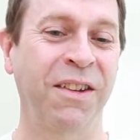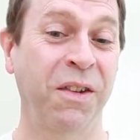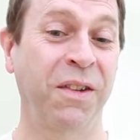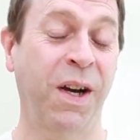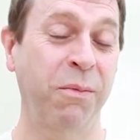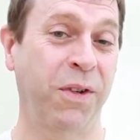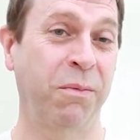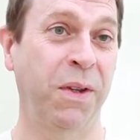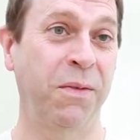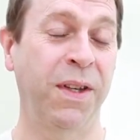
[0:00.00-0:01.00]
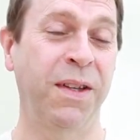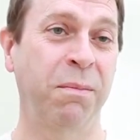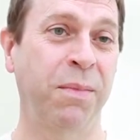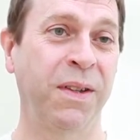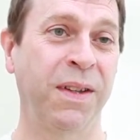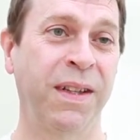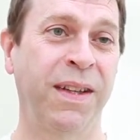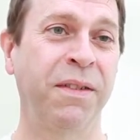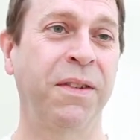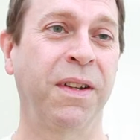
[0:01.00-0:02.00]
So upfront with the fees, but they
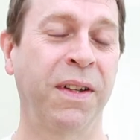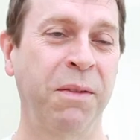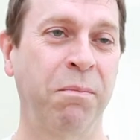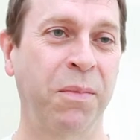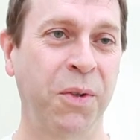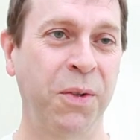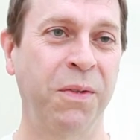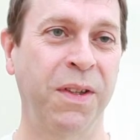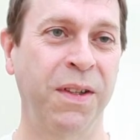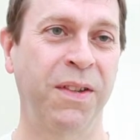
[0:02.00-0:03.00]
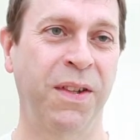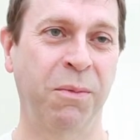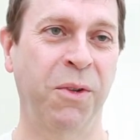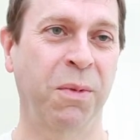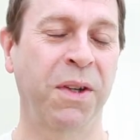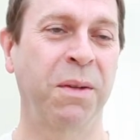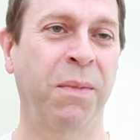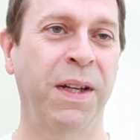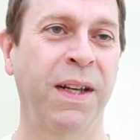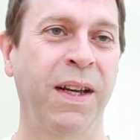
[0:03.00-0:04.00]
definitely proved that it was worth the
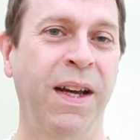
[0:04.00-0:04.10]
money.